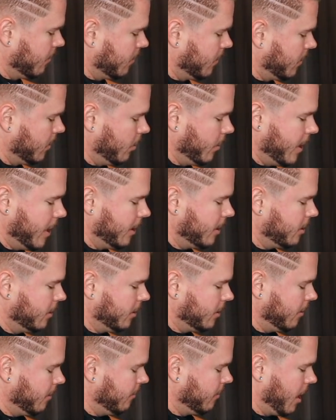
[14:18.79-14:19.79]
The way I
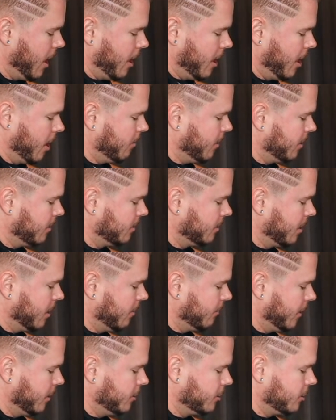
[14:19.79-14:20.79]
cook, I eyeball
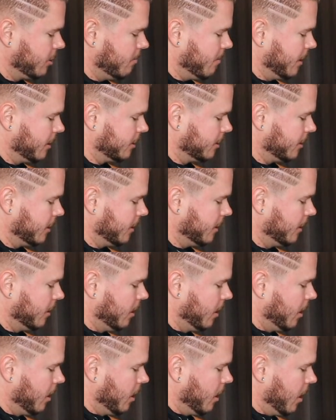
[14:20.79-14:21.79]
stuff. I usually don't measure it.
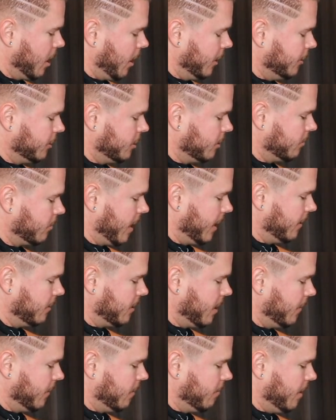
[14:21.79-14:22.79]
I usually write
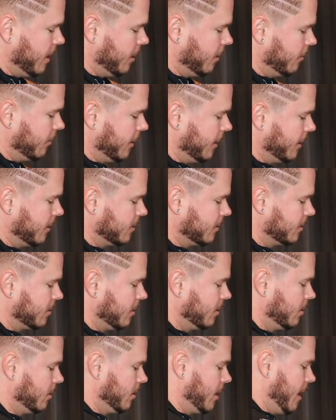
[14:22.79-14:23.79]
down the main
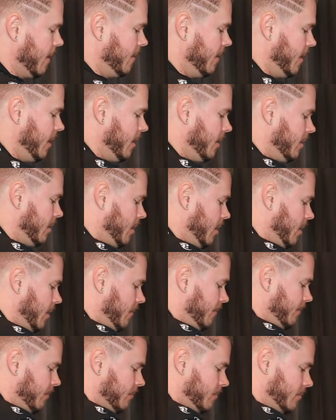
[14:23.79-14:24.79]
ingredients and then
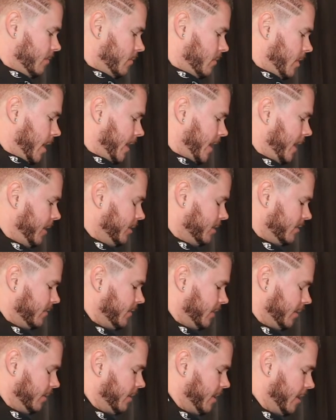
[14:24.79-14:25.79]
I kind of just
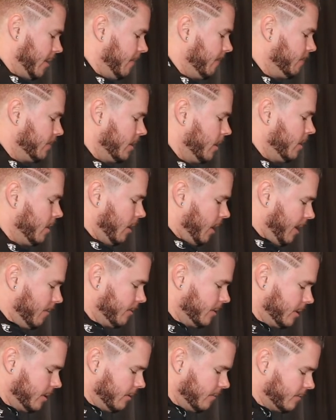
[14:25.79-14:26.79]
figure it out. I've
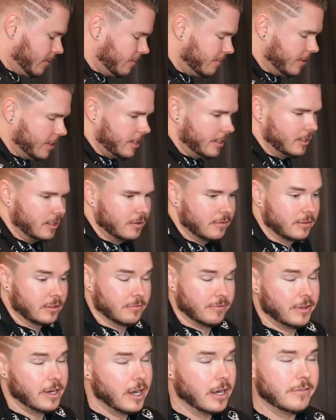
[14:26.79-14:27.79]
been cooking for a very,
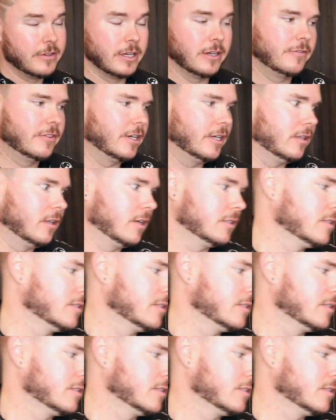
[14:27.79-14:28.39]
very long